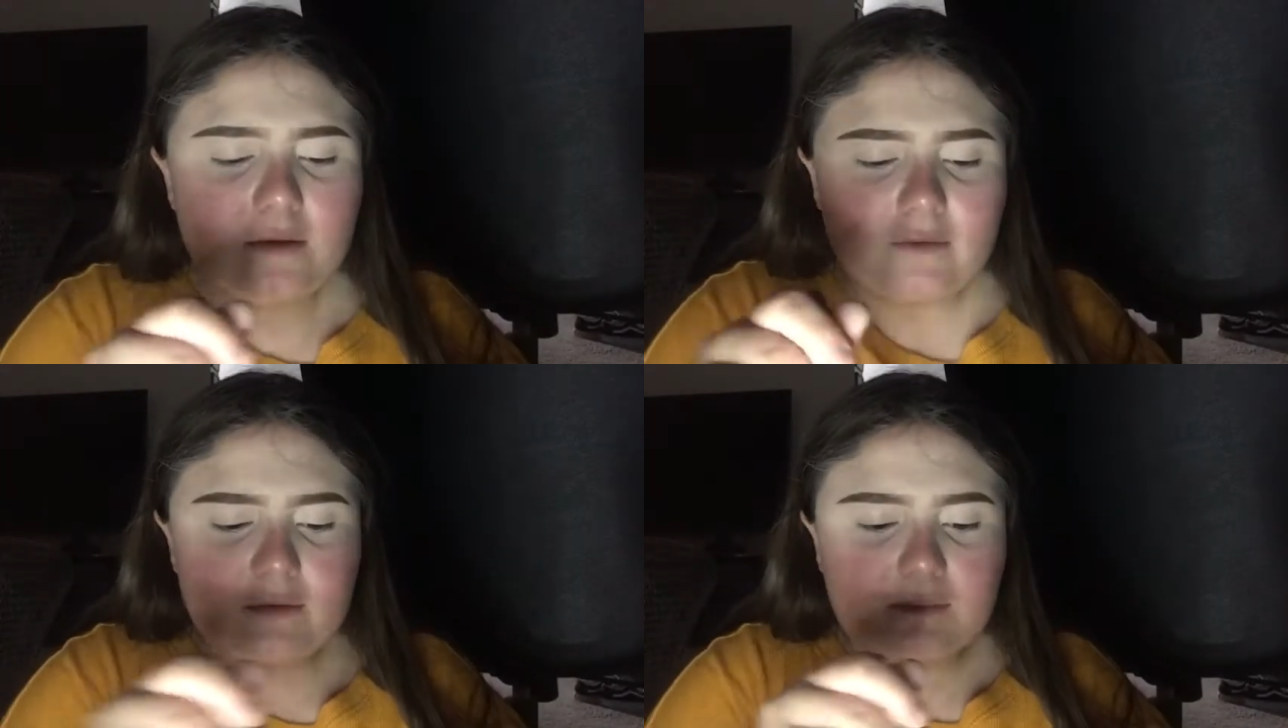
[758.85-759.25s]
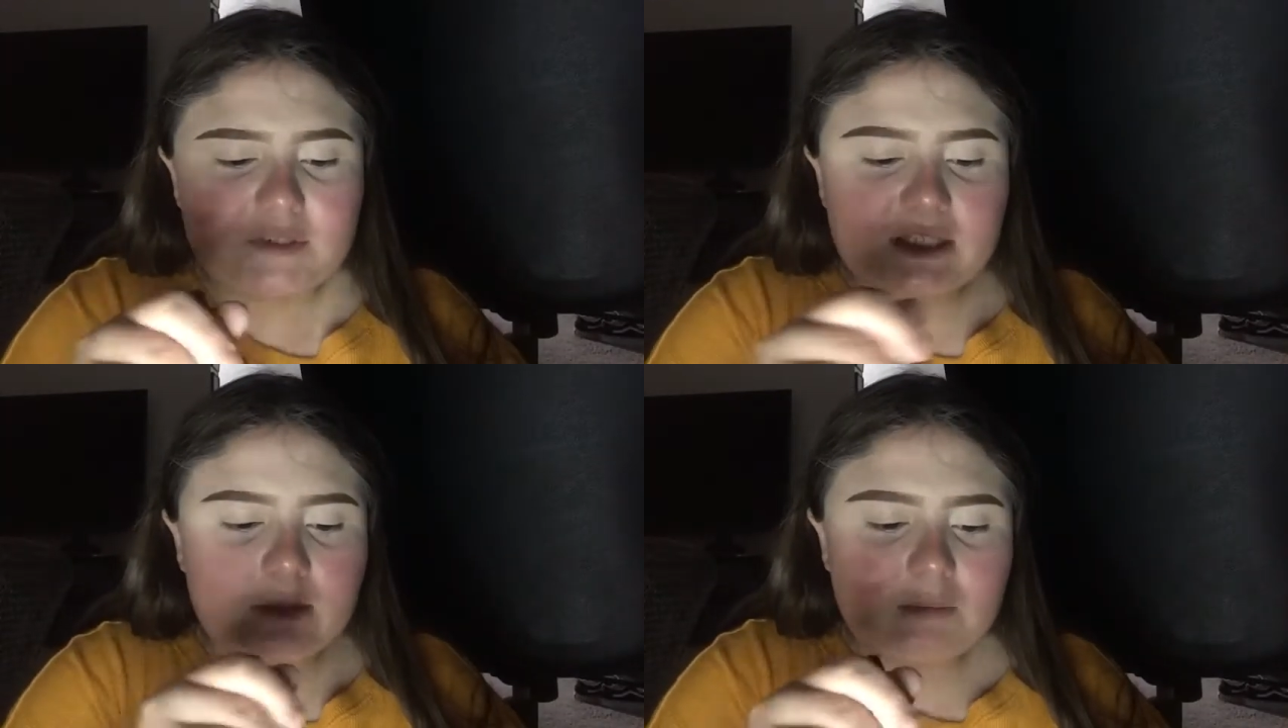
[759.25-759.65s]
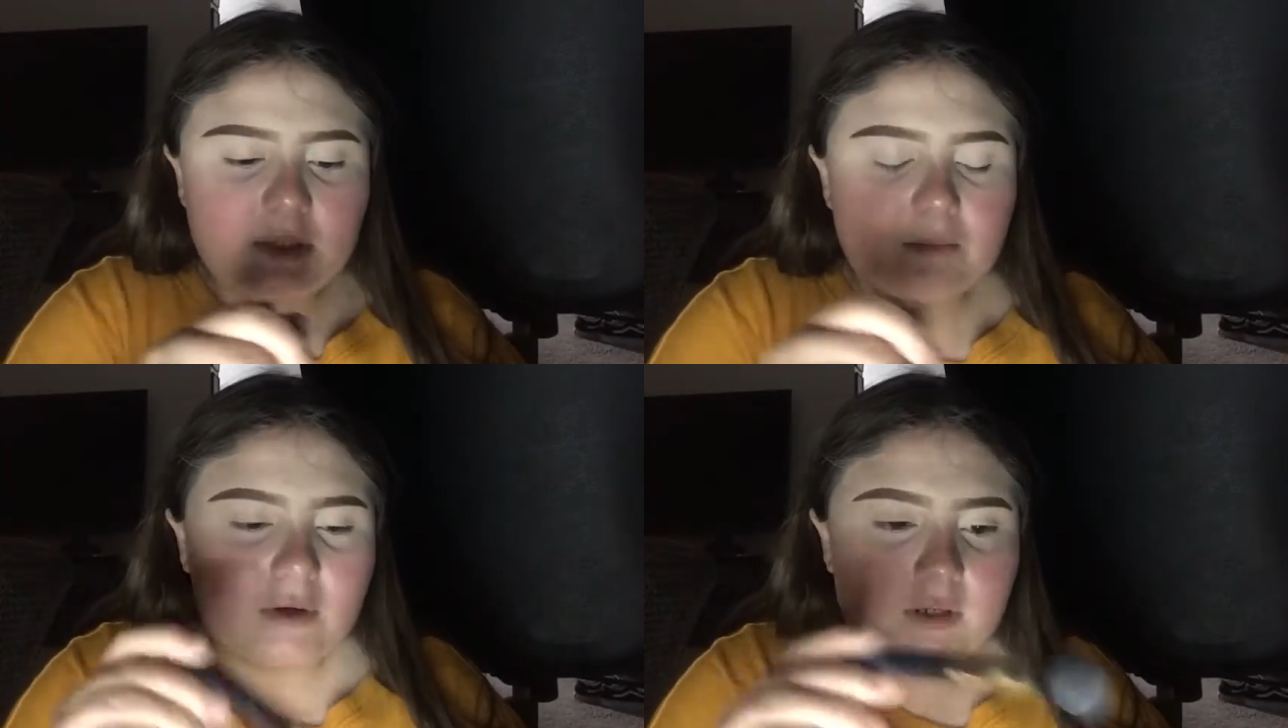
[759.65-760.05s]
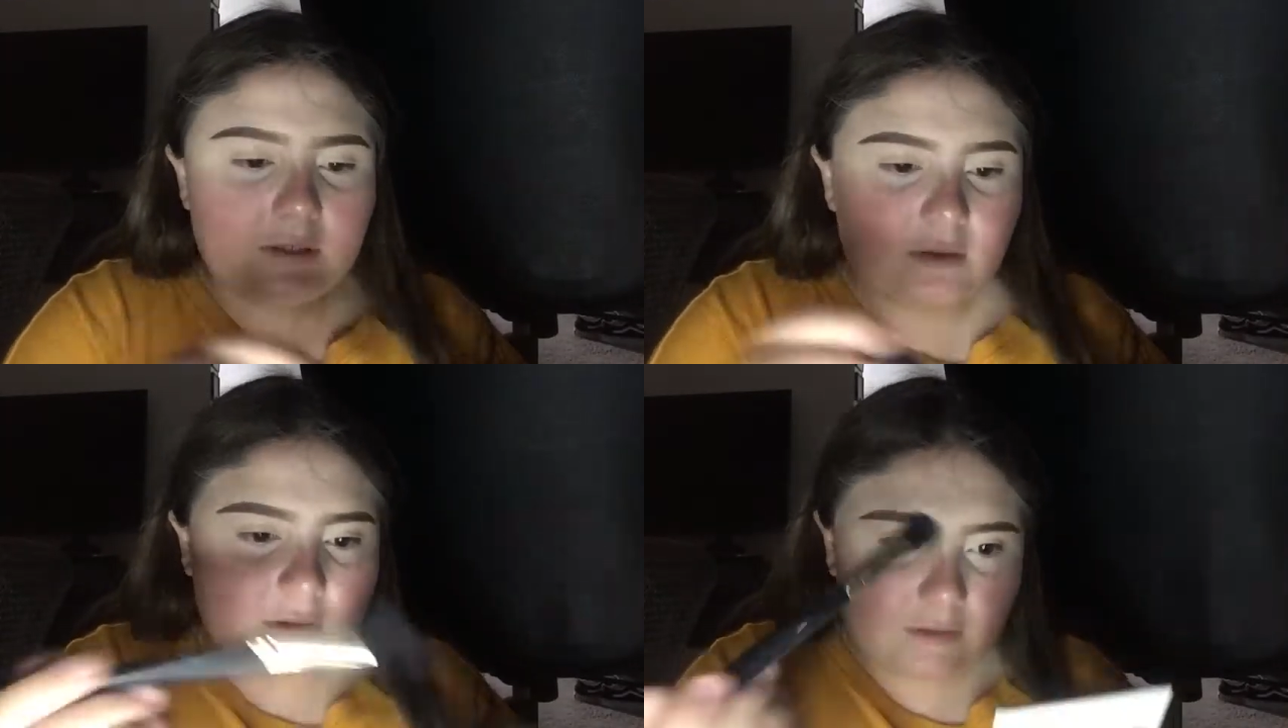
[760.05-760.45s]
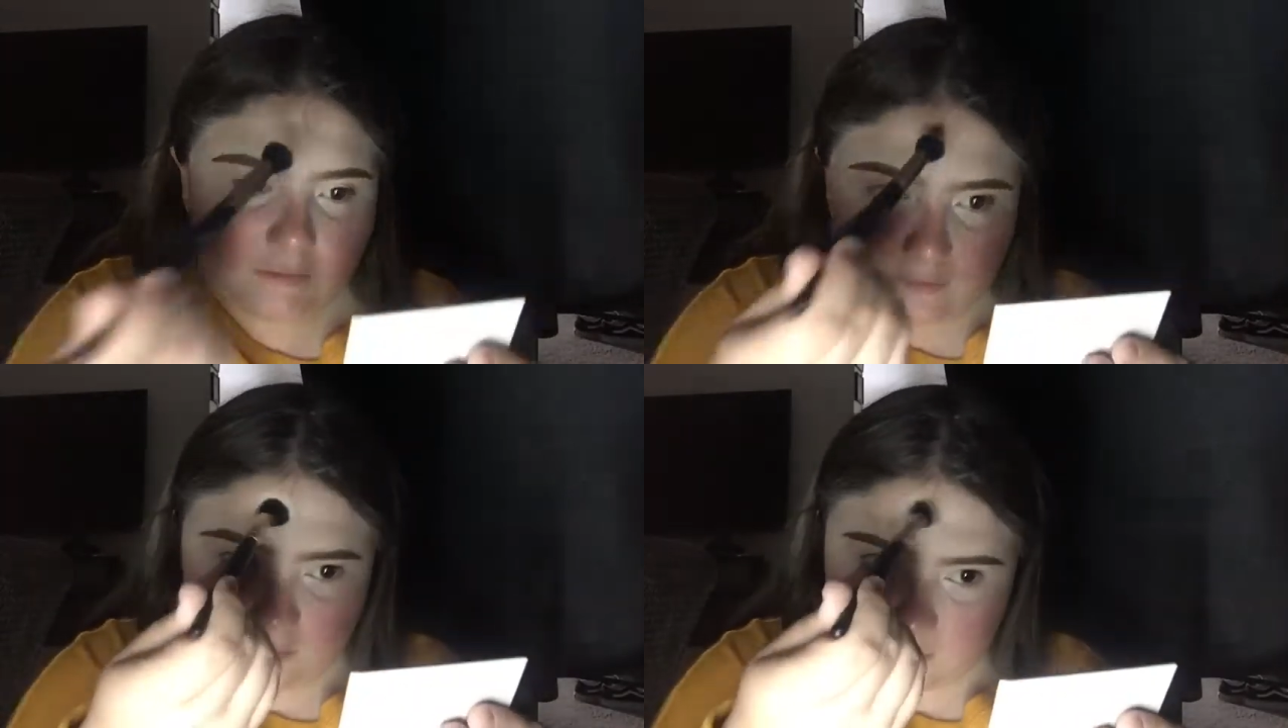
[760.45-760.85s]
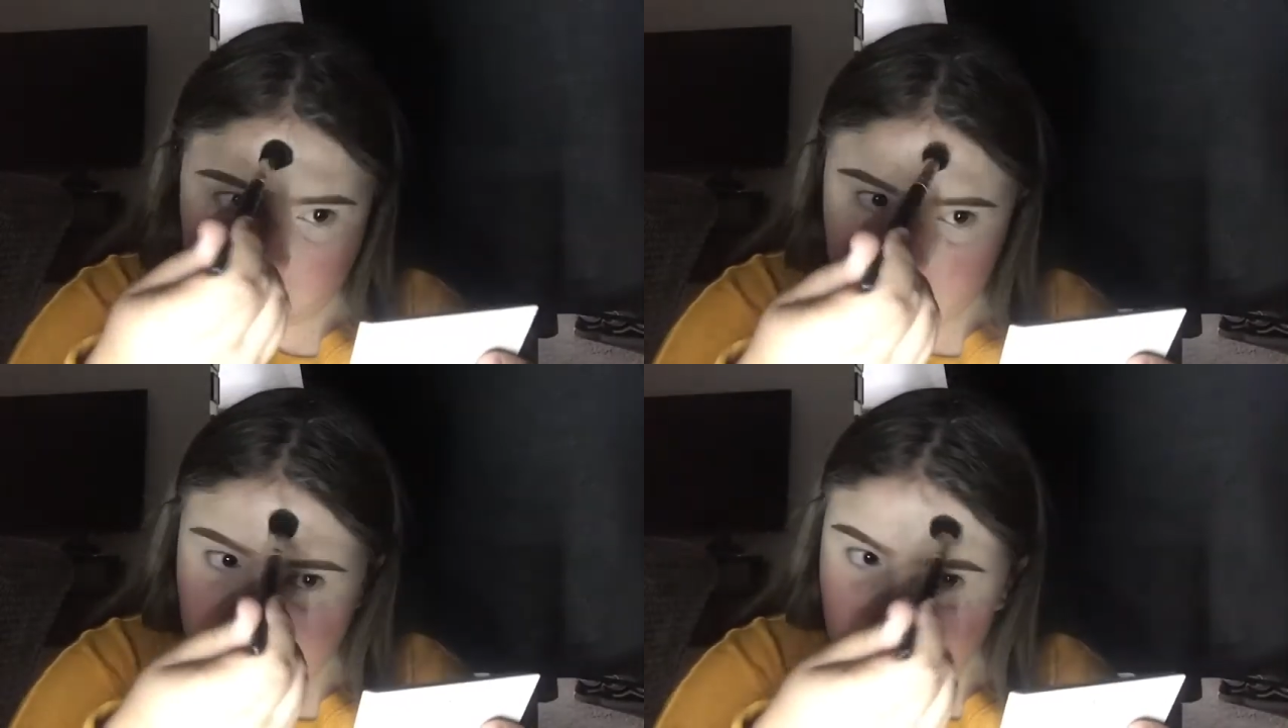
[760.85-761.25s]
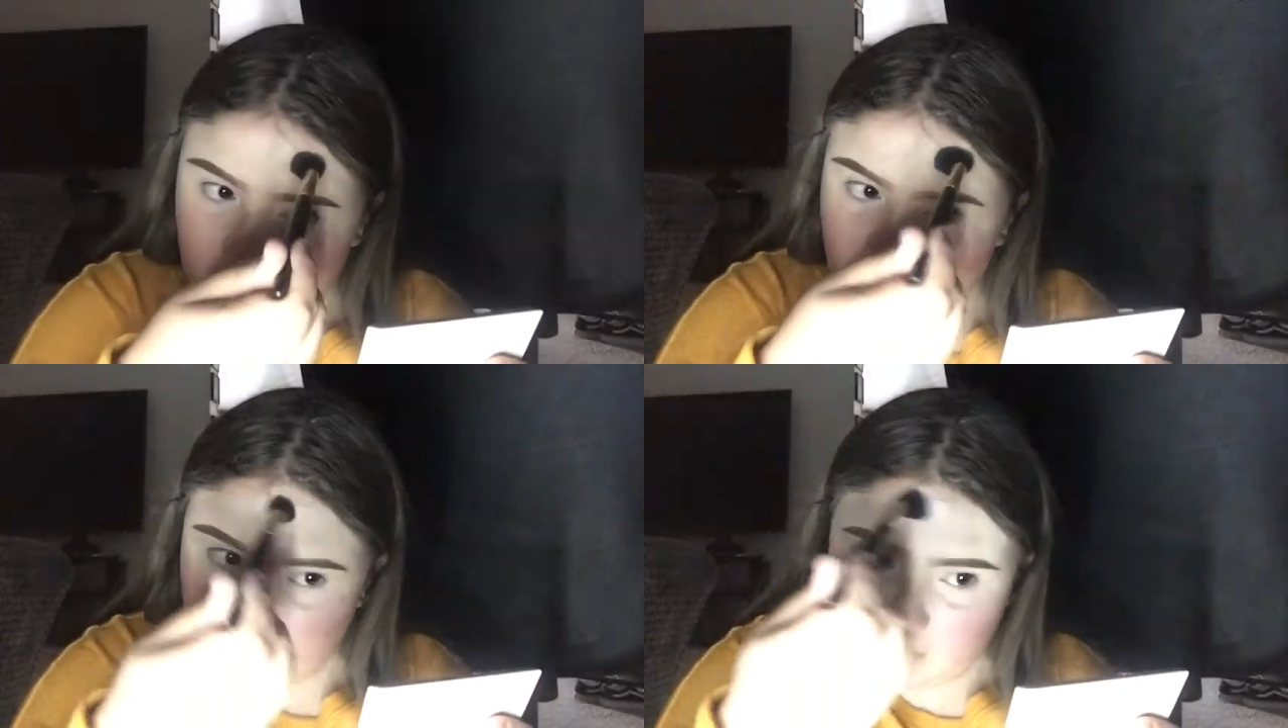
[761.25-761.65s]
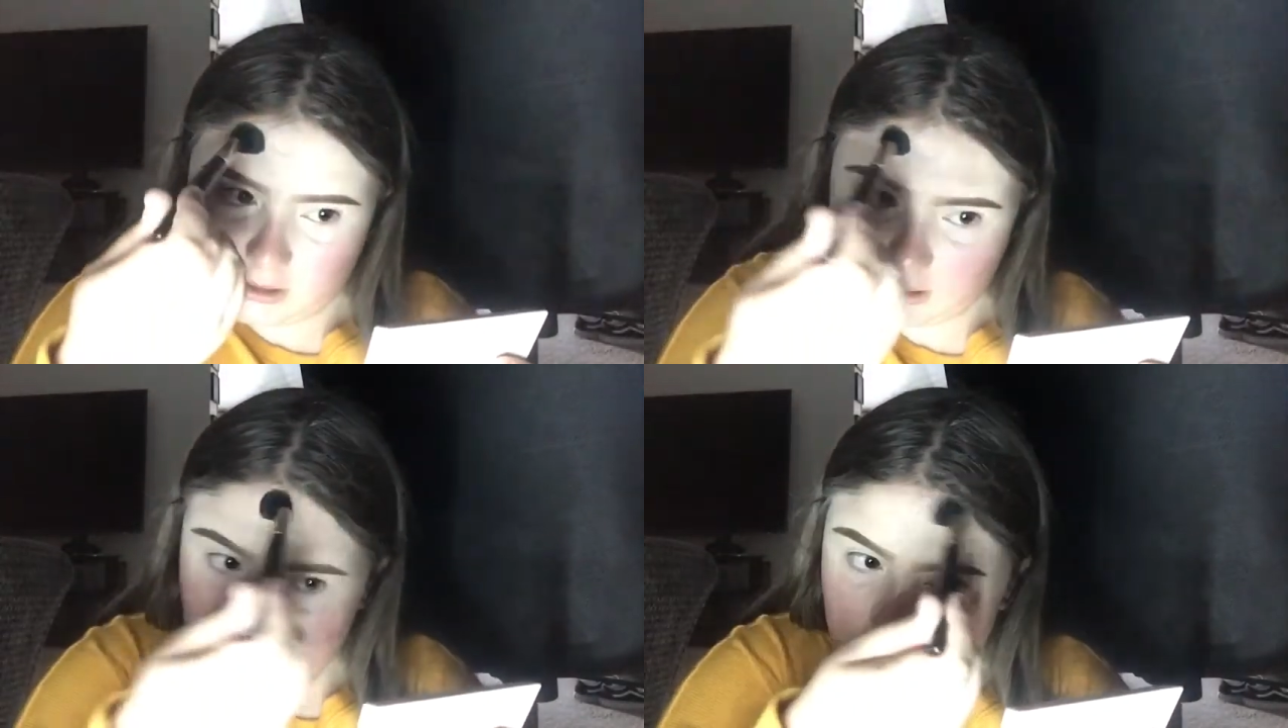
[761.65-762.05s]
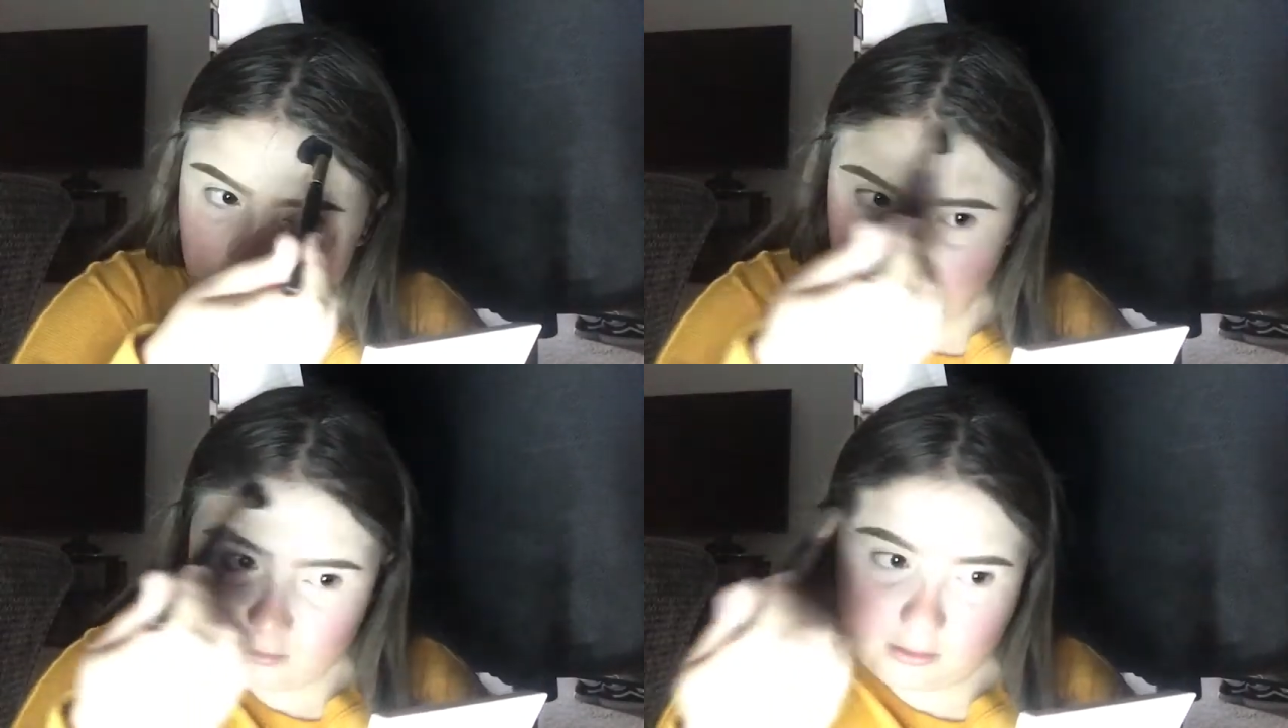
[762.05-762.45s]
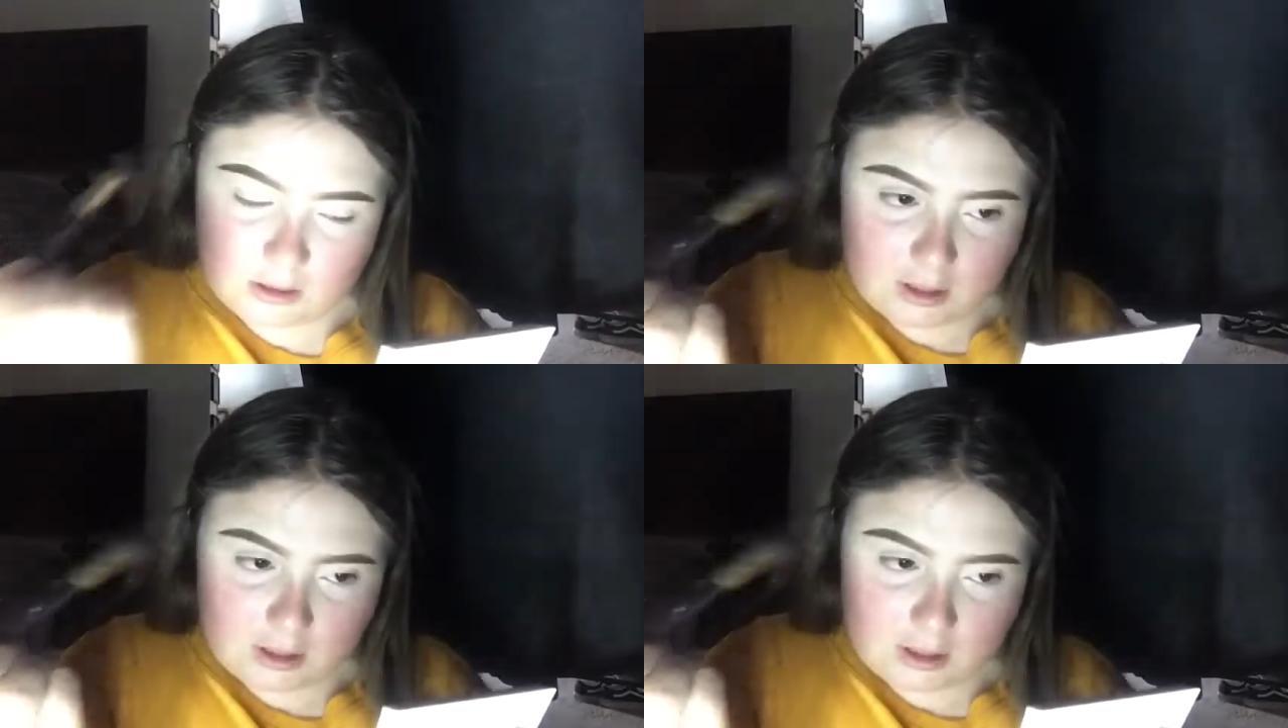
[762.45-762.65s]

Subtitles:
So I'm just gonna be putting this over my head.